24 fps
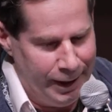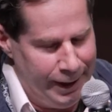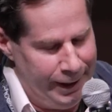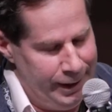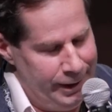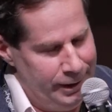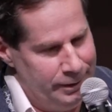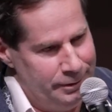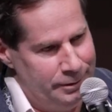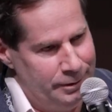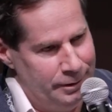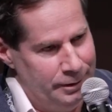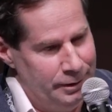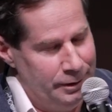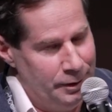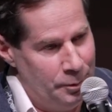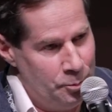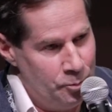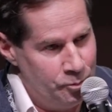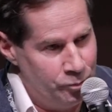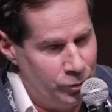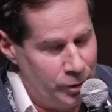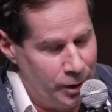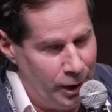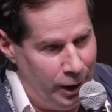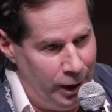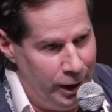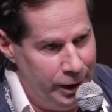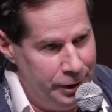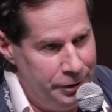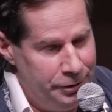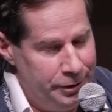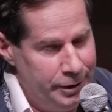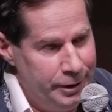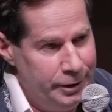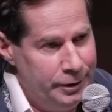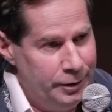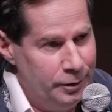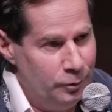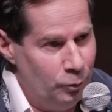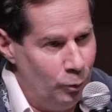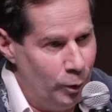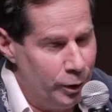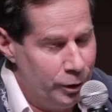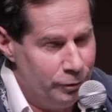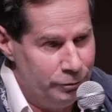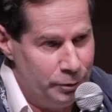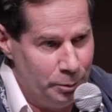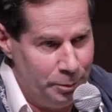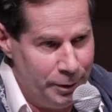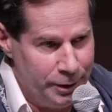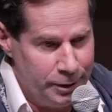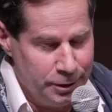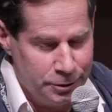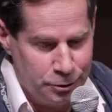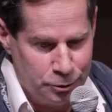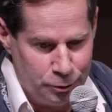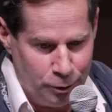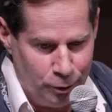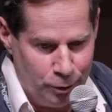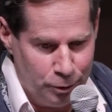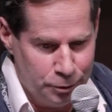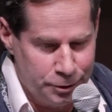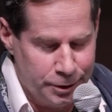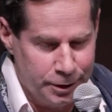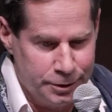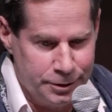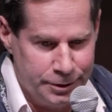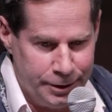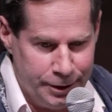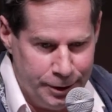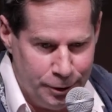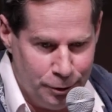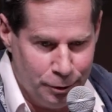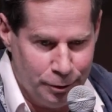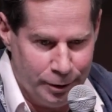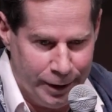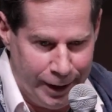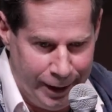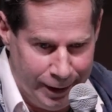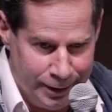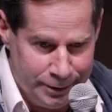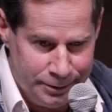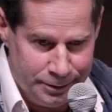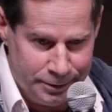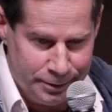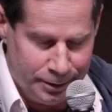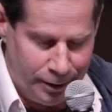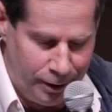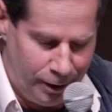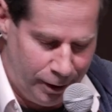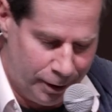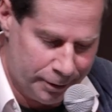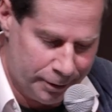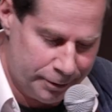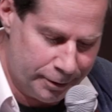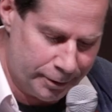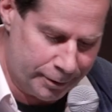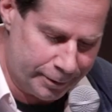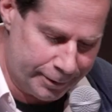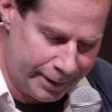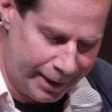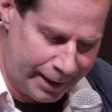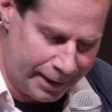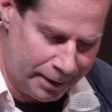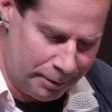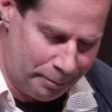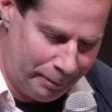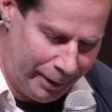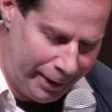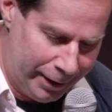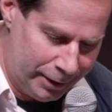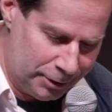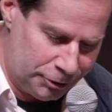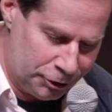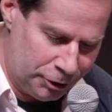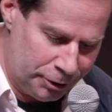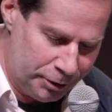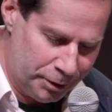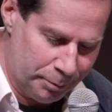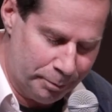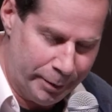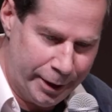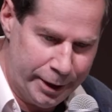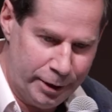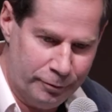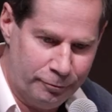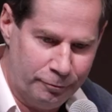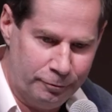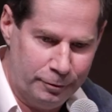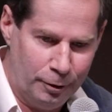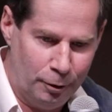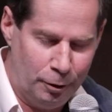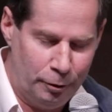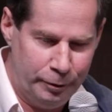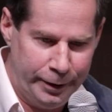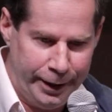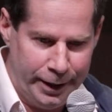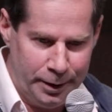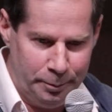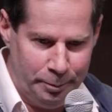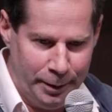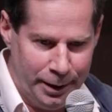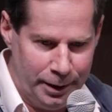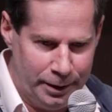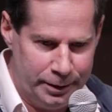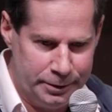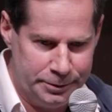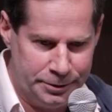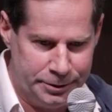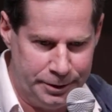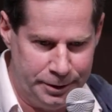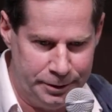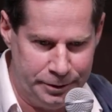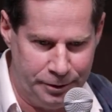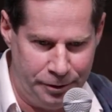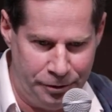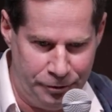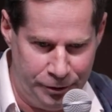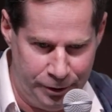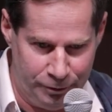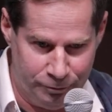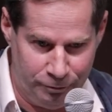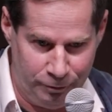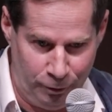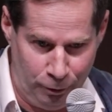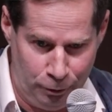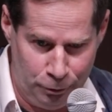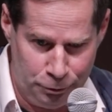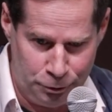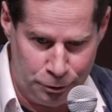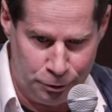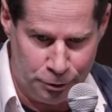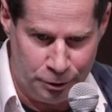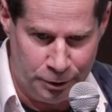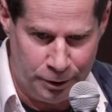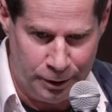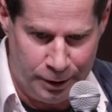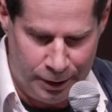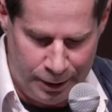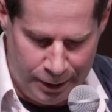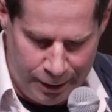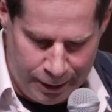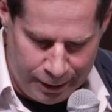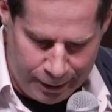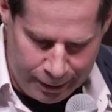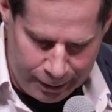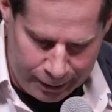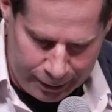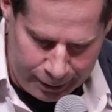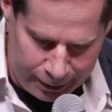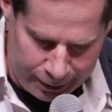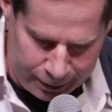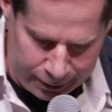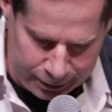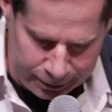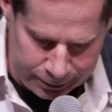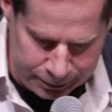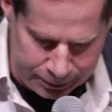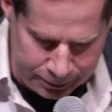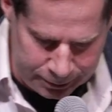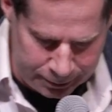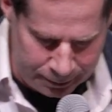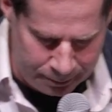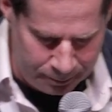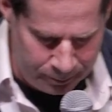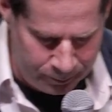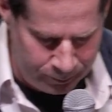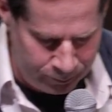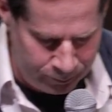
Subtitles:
And I think one of the biggest roles a CEO has, other than managing the money flow and balancing the 3 flows, is